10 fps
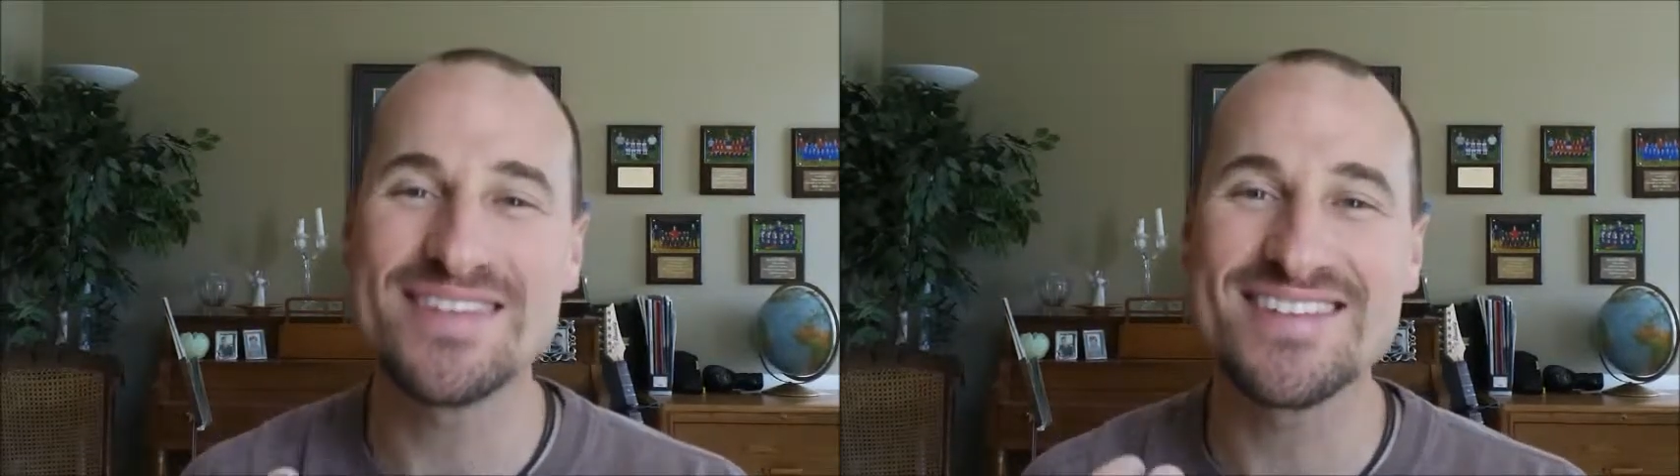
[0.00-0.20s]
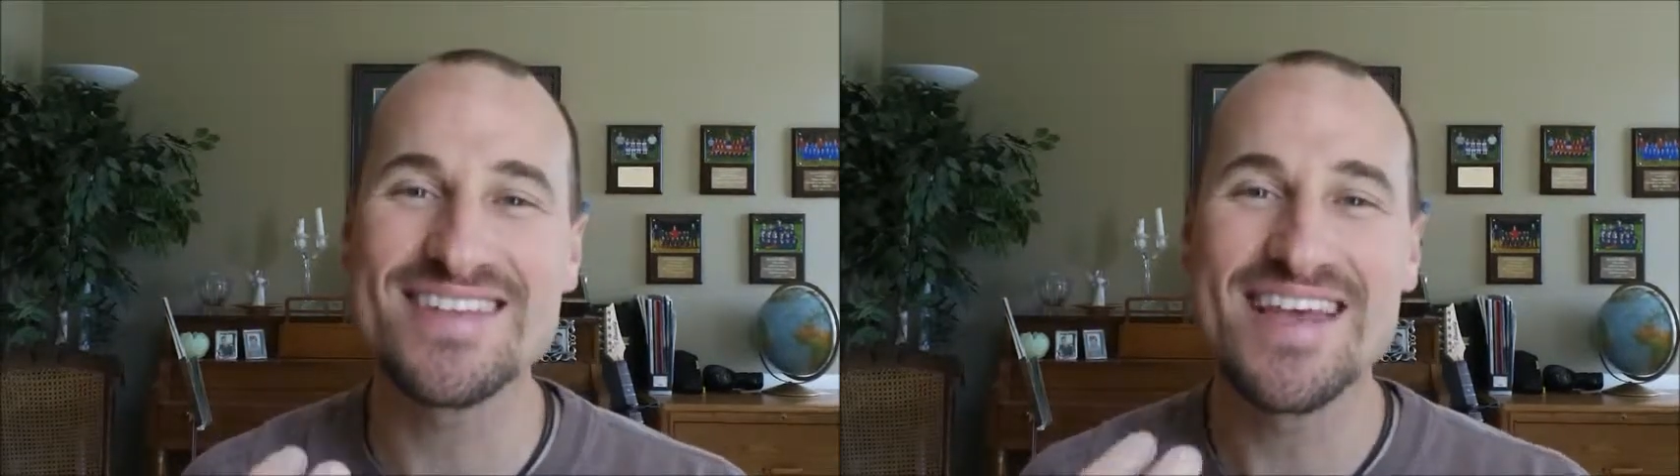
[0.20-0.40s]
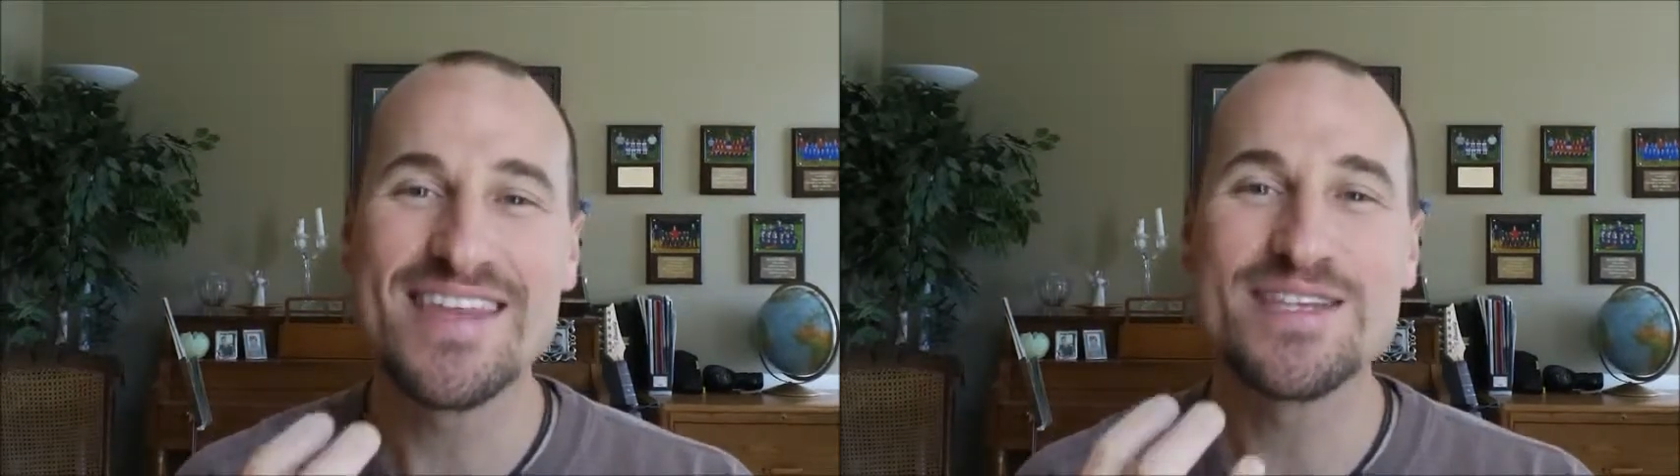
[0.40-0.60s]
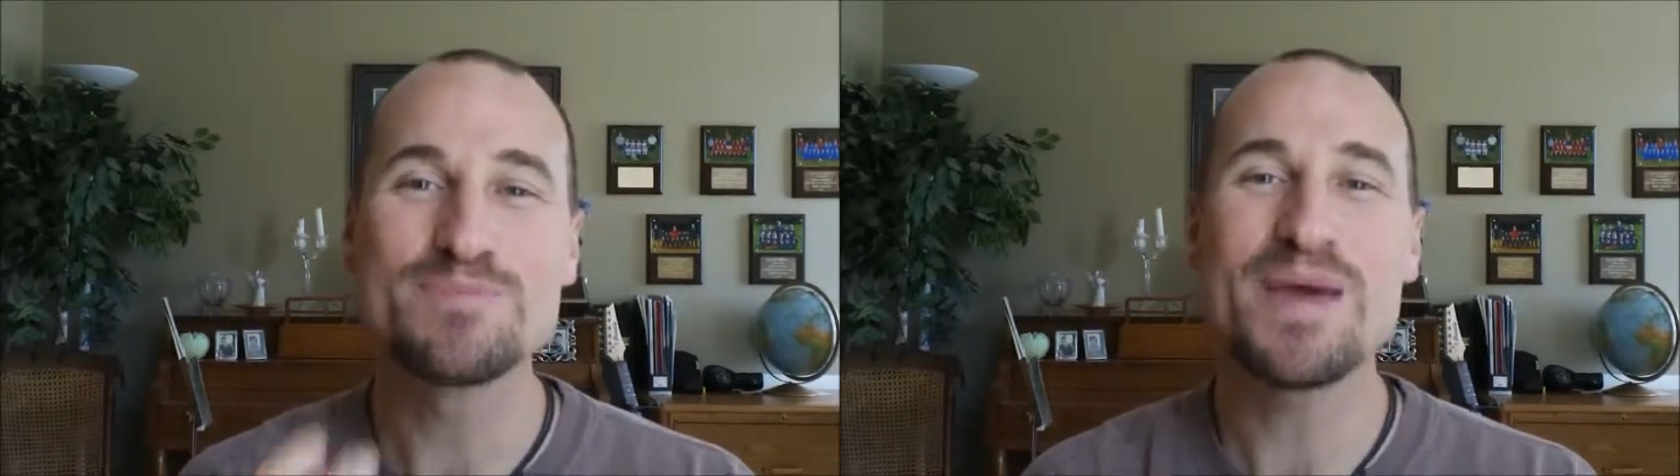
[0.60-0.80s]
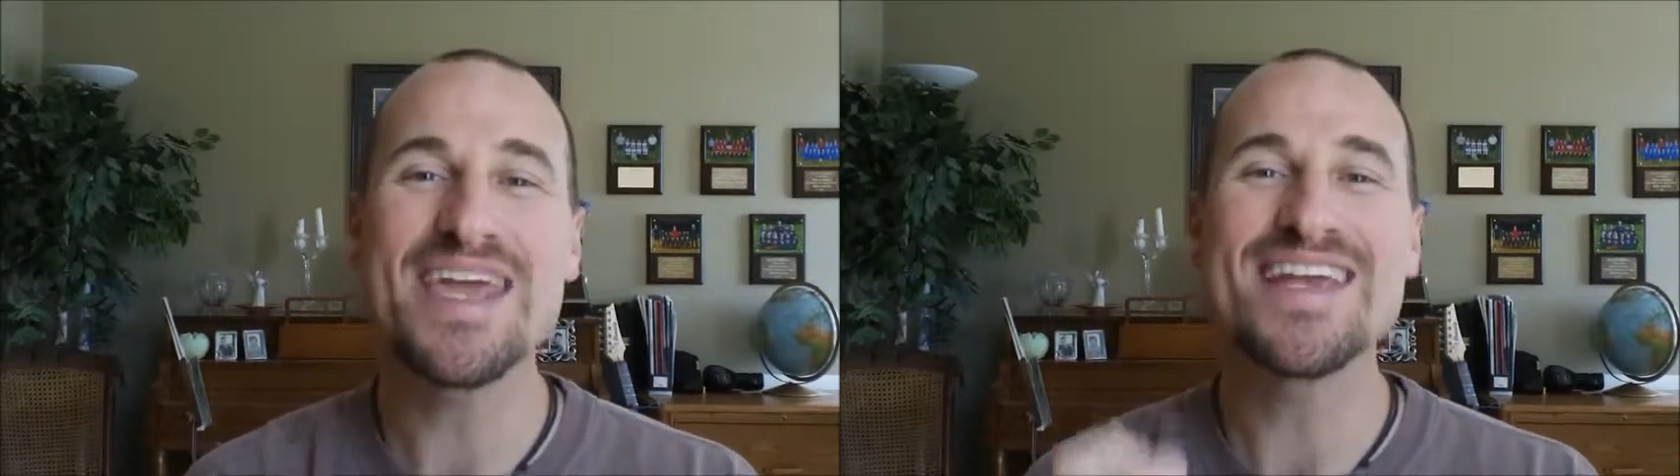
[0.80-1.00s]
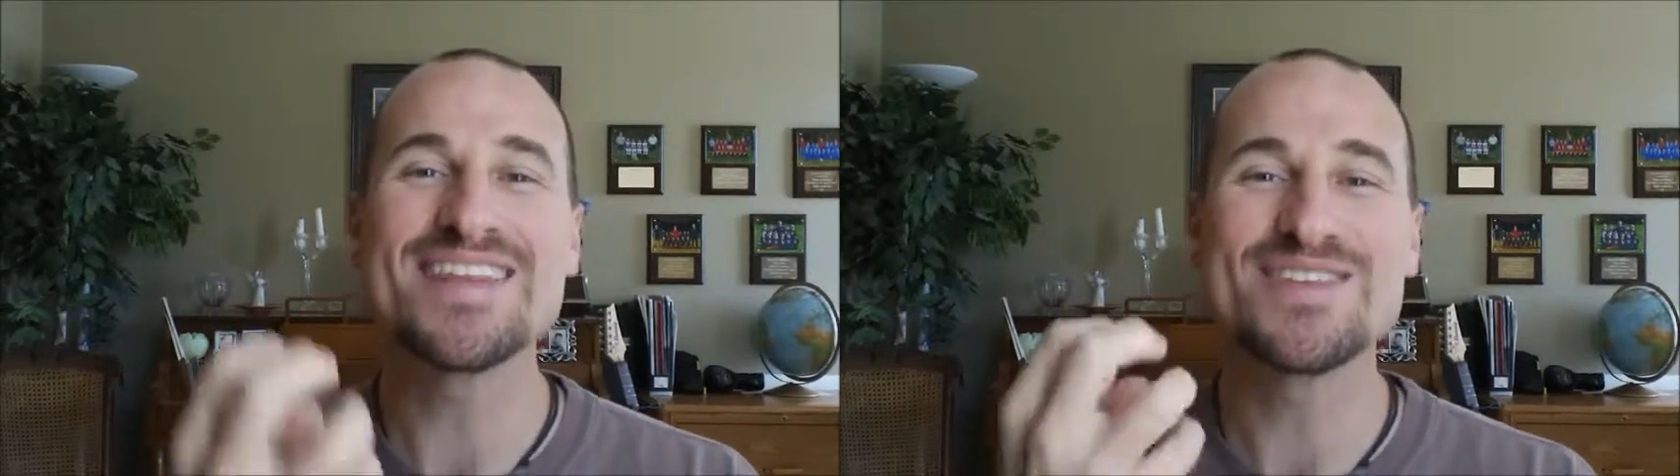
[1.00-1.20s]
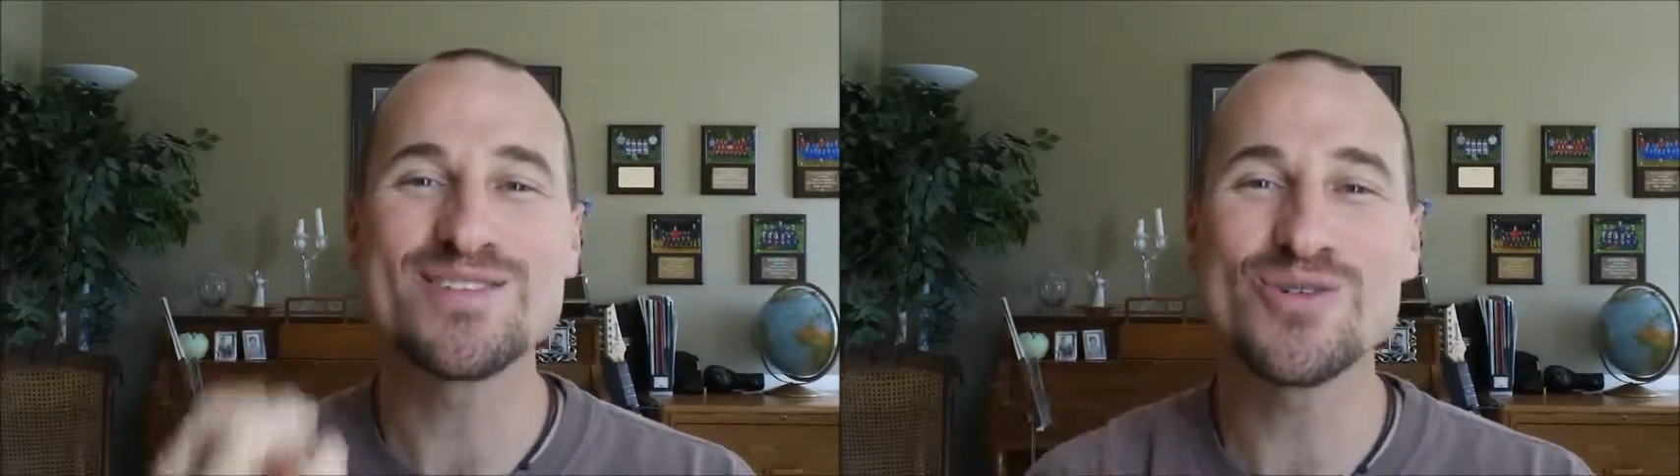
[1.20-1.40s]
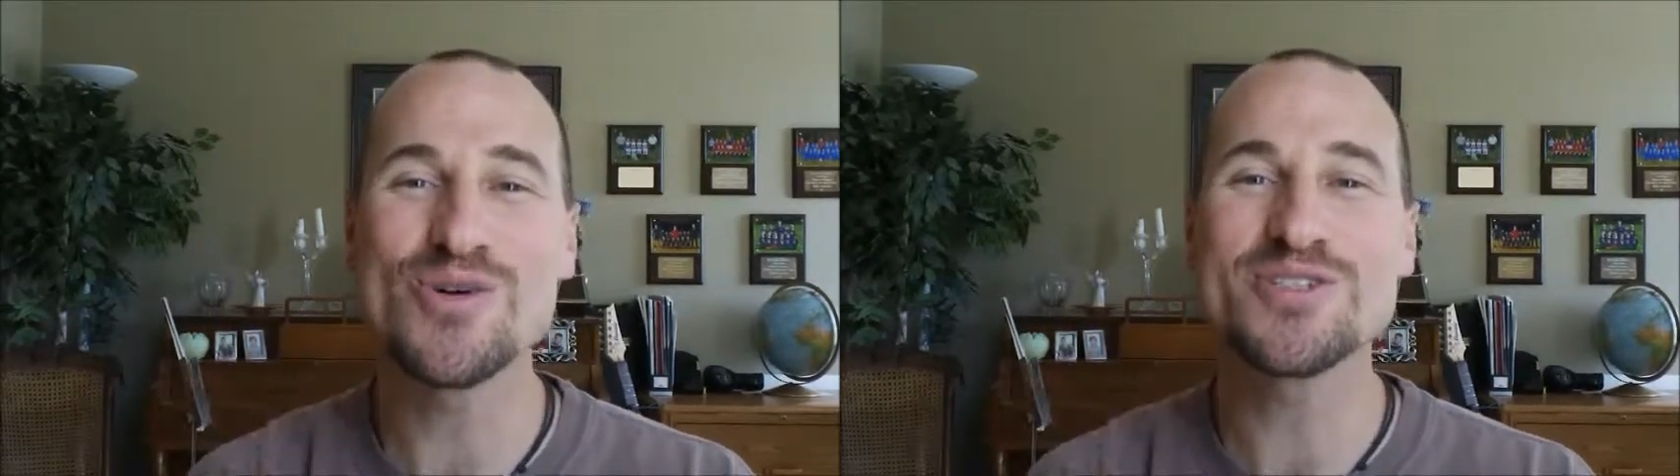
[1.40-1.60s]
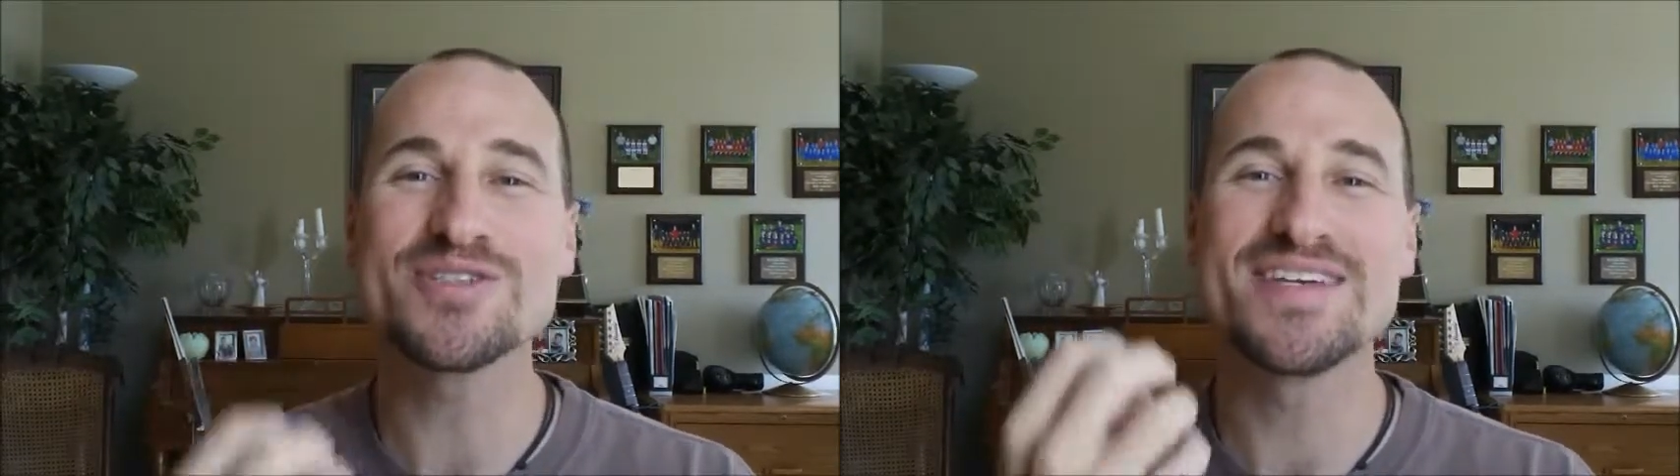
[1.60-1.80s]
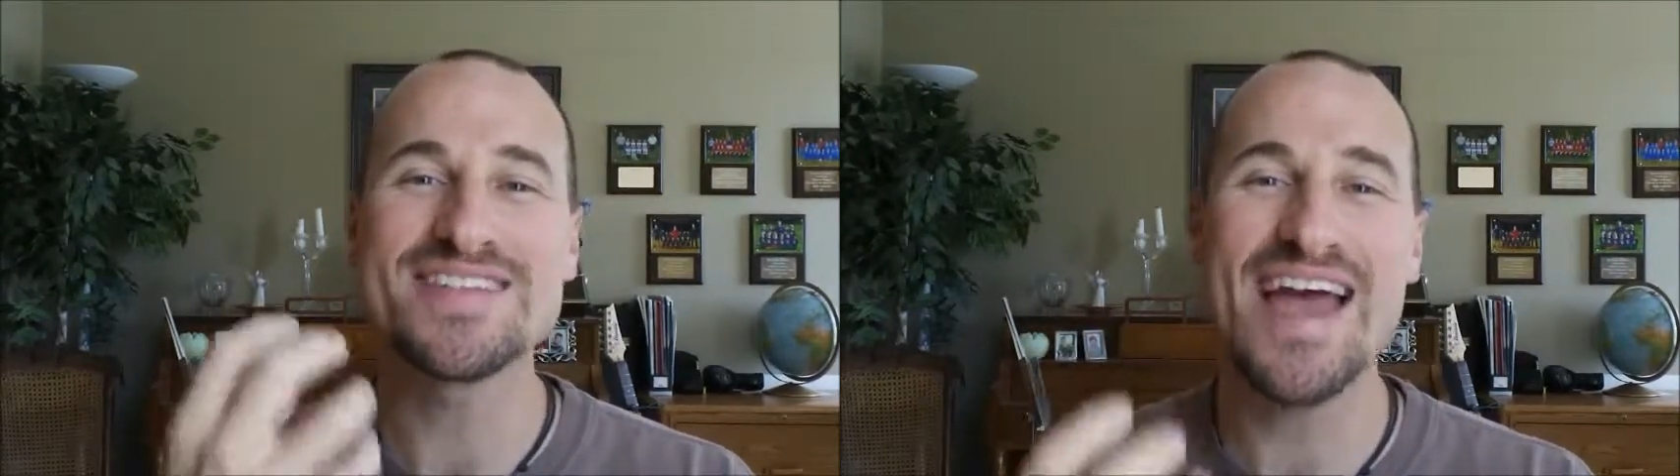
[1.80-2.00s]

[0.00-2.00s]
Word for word: this, this pain and this torture and this